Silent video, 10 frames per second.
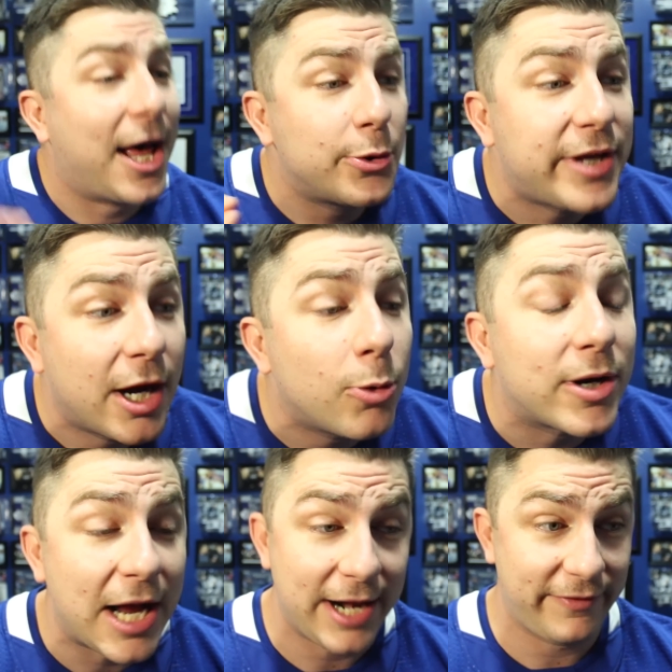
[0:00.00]
I don't care
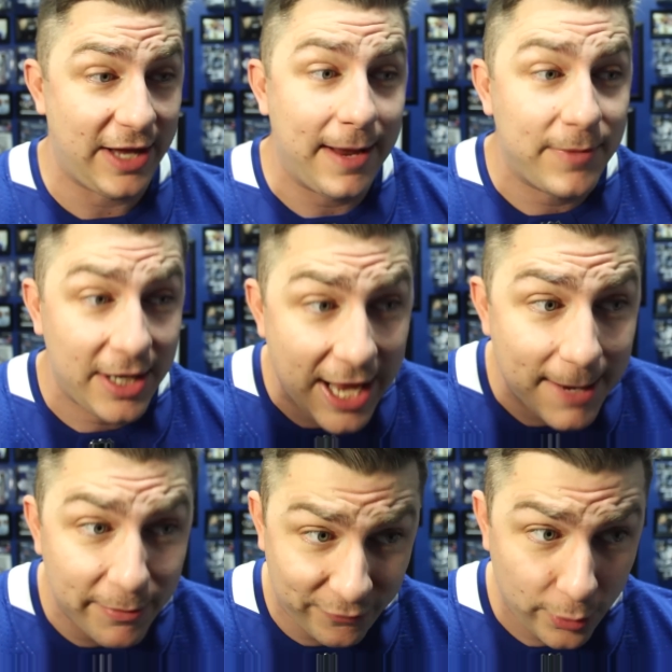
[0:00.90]
what kind of a game he
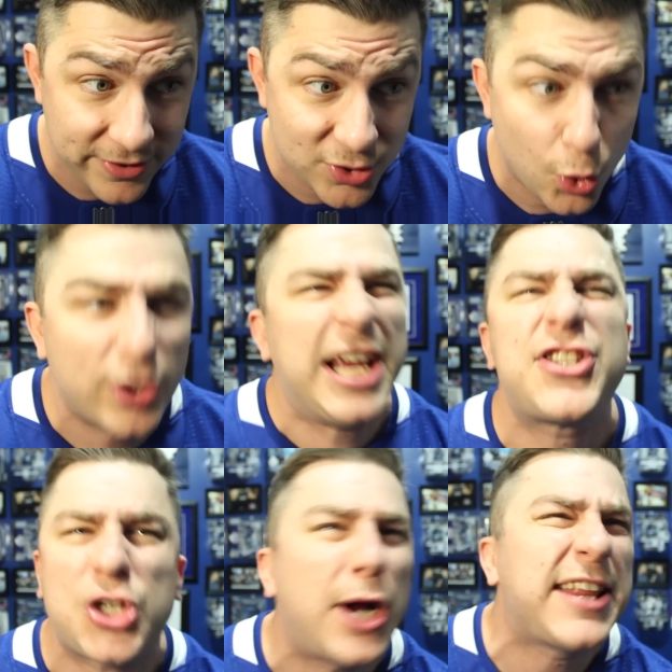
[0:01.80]
had before this goal. He
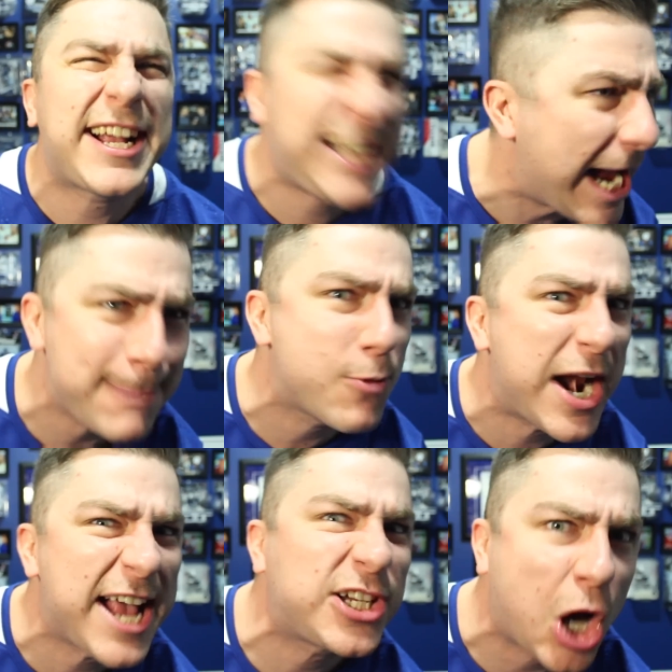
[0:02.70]
scored the
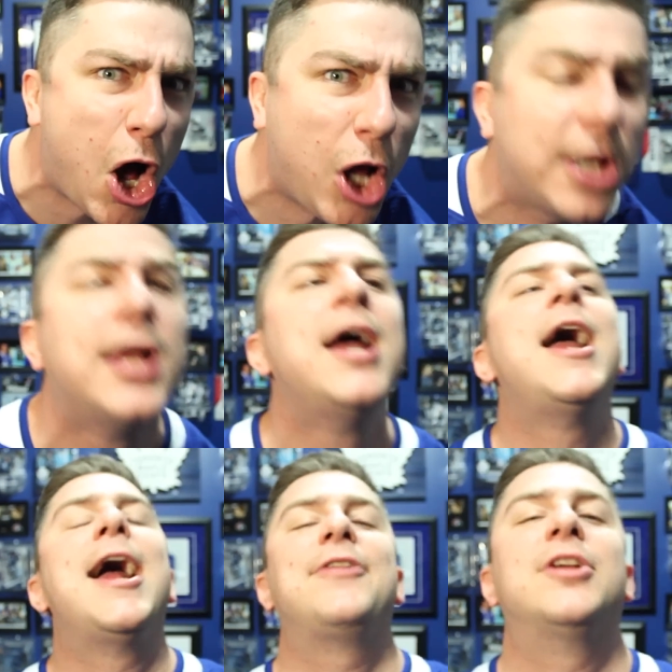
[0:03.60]
game-winning goal!
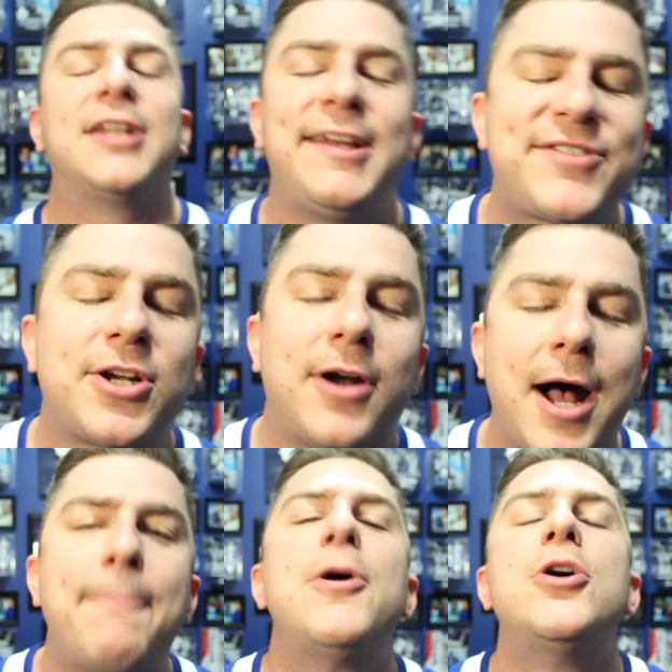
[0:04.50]
And the Leafs are
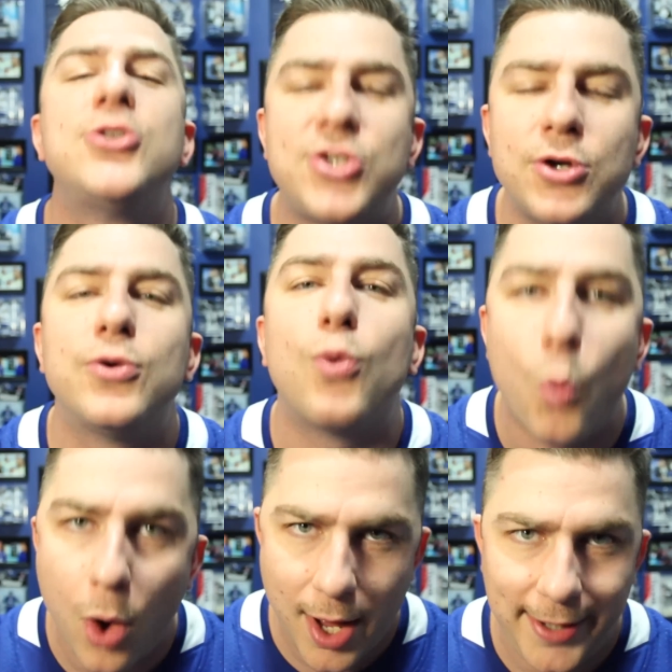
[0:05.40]
up two to
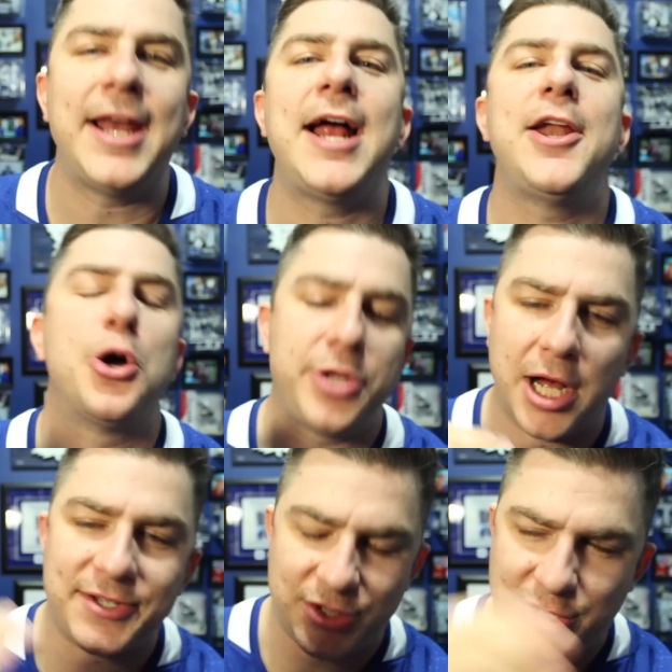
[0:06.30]
one. And I know
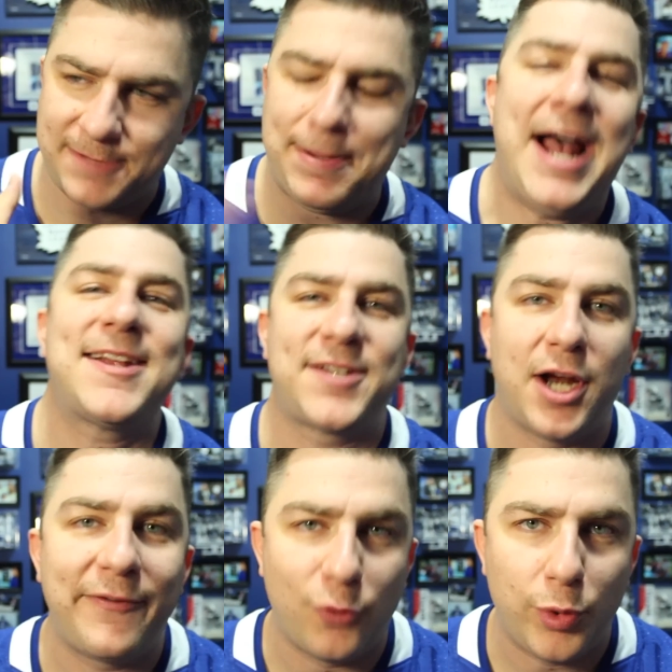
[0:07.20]
Johnsson just passed
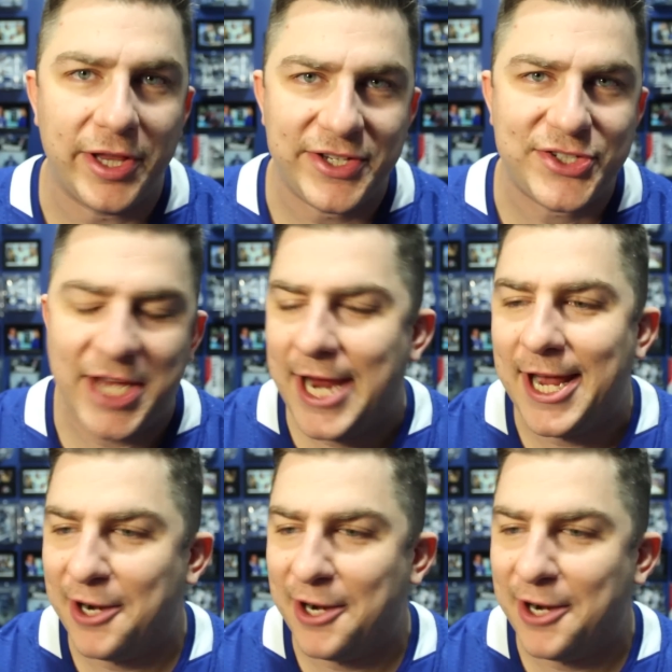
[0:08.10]
it off to Willie skate.